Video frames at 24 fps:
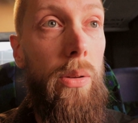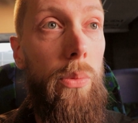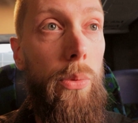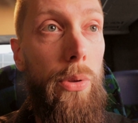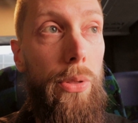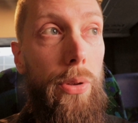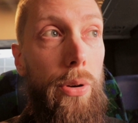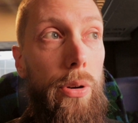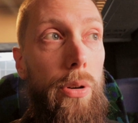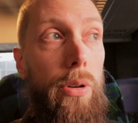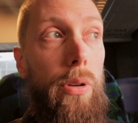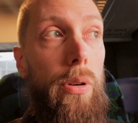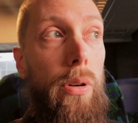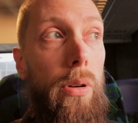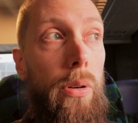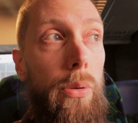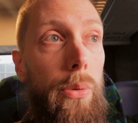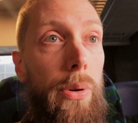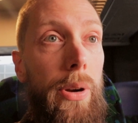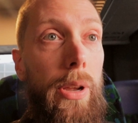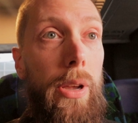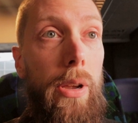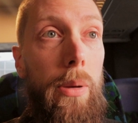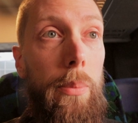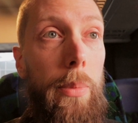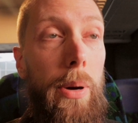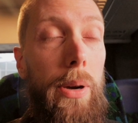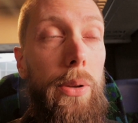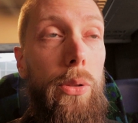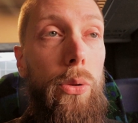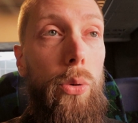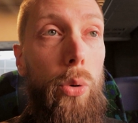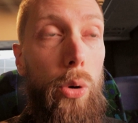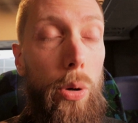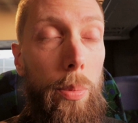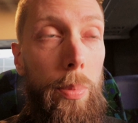with her ringing my
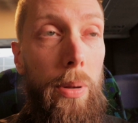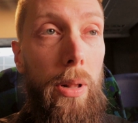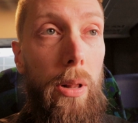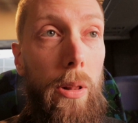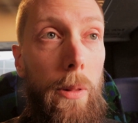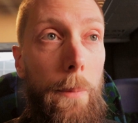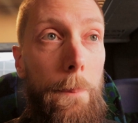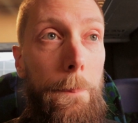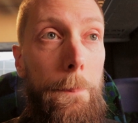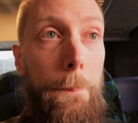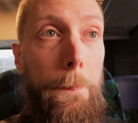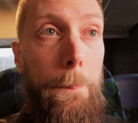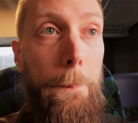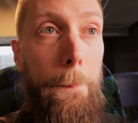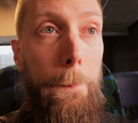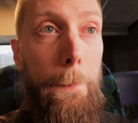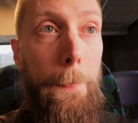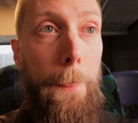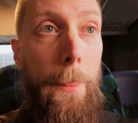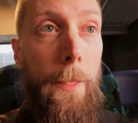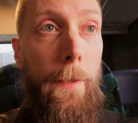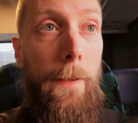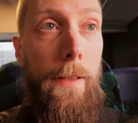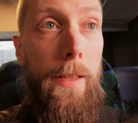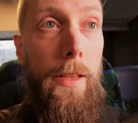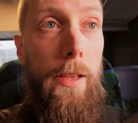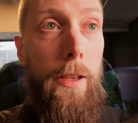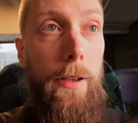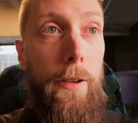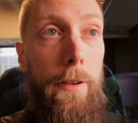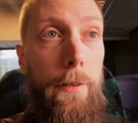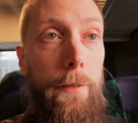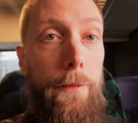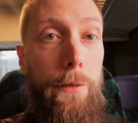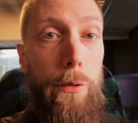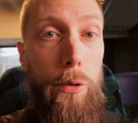doorbell
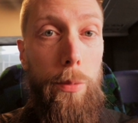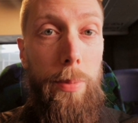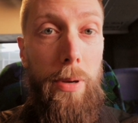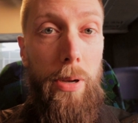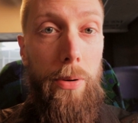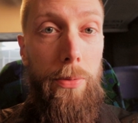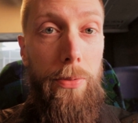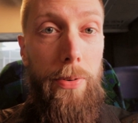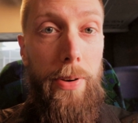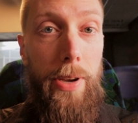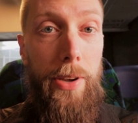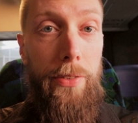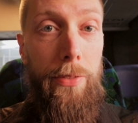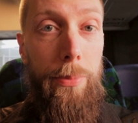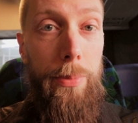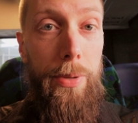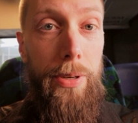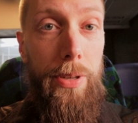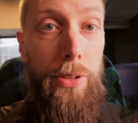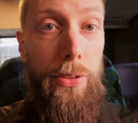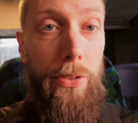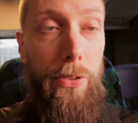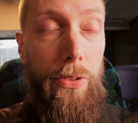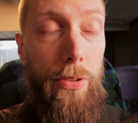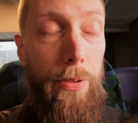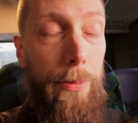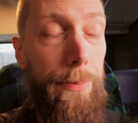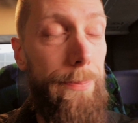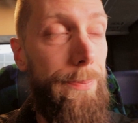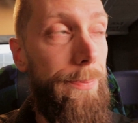for about 5 minutes.